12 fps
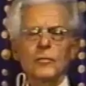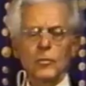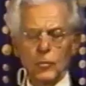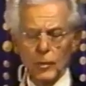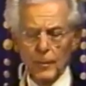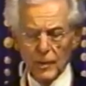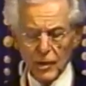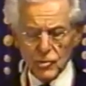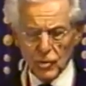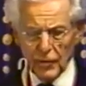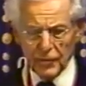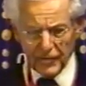endure, but the
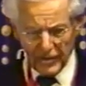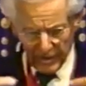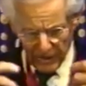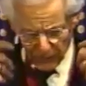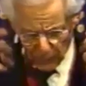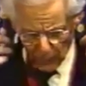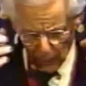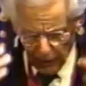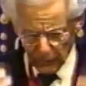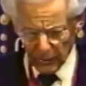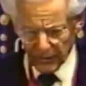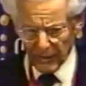children said, yes, we're
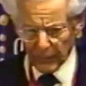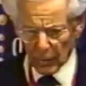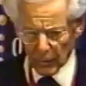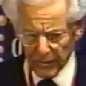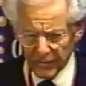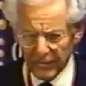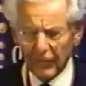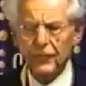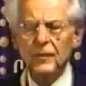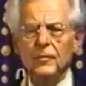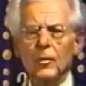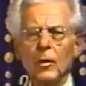willing to accept all these
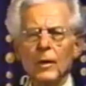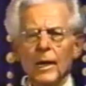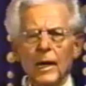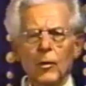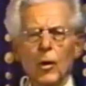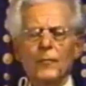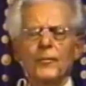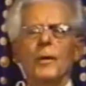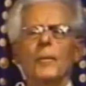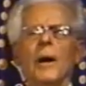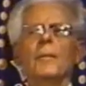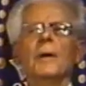sufferings and offer
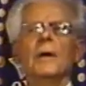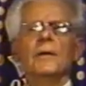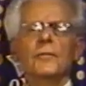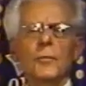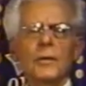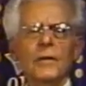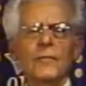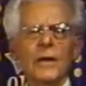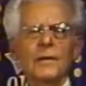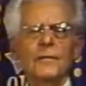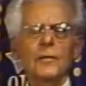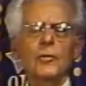them up, so giving
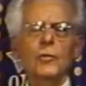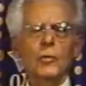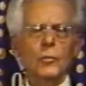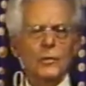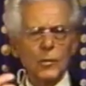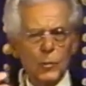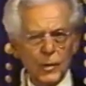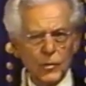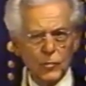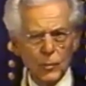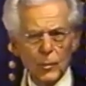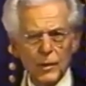us the cue that we
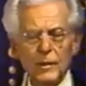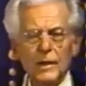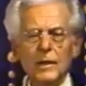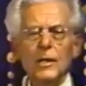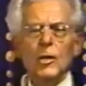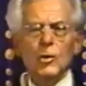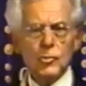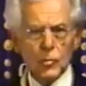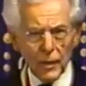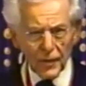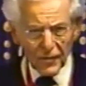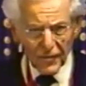too indeed should
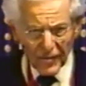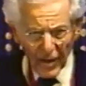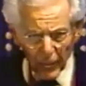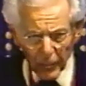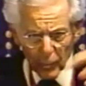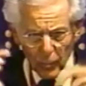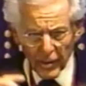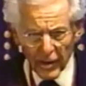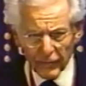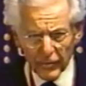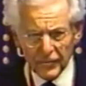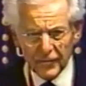accept
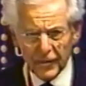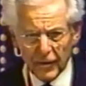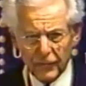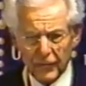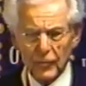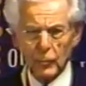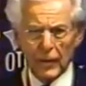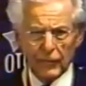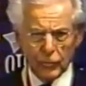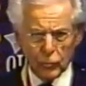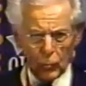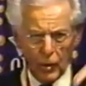whatever sufferings, whatever
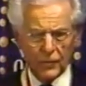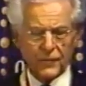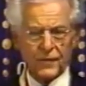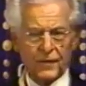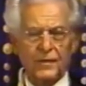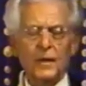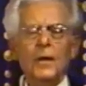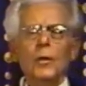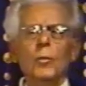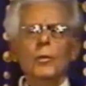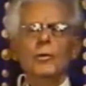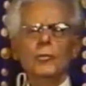crosses
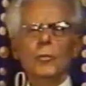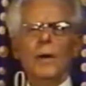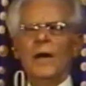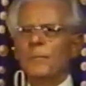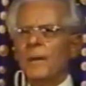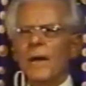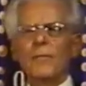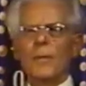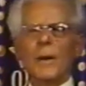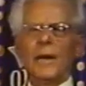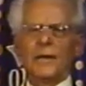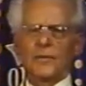we do have, but
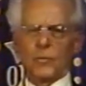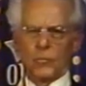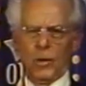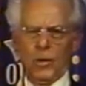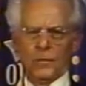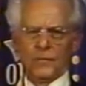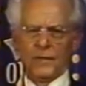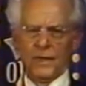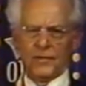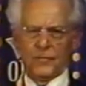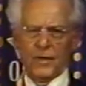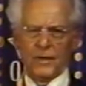everybody has a cross,
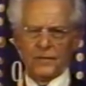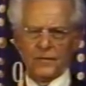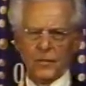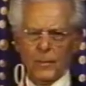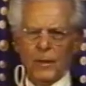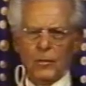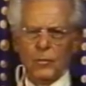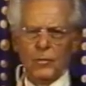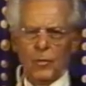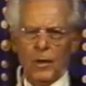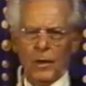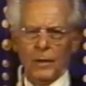let's face it, no matter who
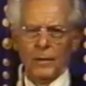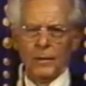you are,